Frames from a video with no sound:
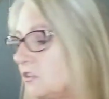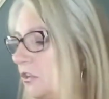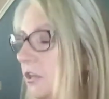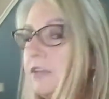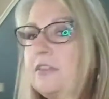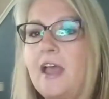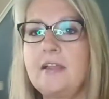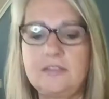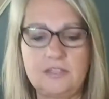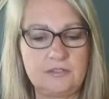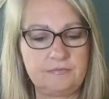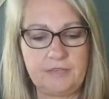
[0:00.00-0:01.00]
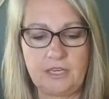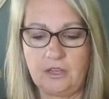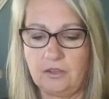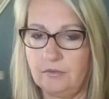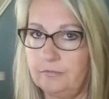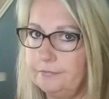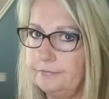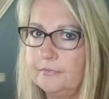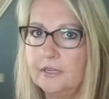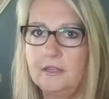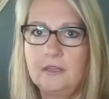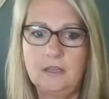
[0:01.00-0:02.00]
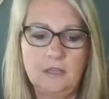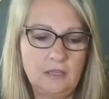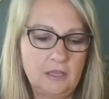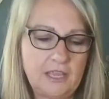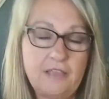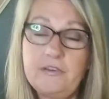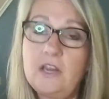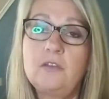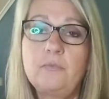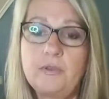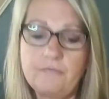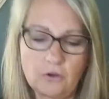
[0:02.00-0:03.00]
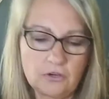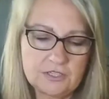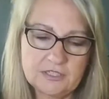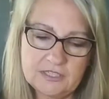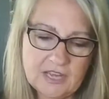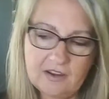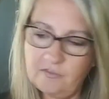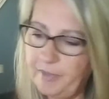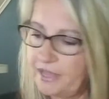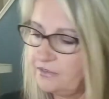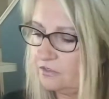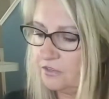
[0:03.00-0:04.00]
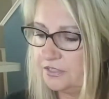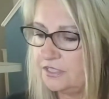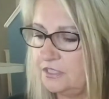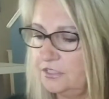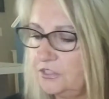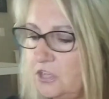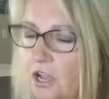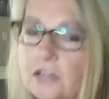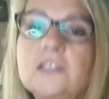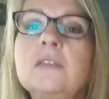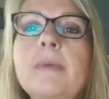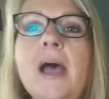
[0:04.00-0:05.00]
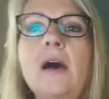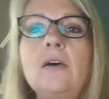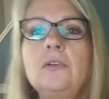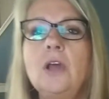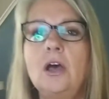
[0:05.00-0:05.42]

good. That's, even in the reverse, the Ten of Pentacles still talks about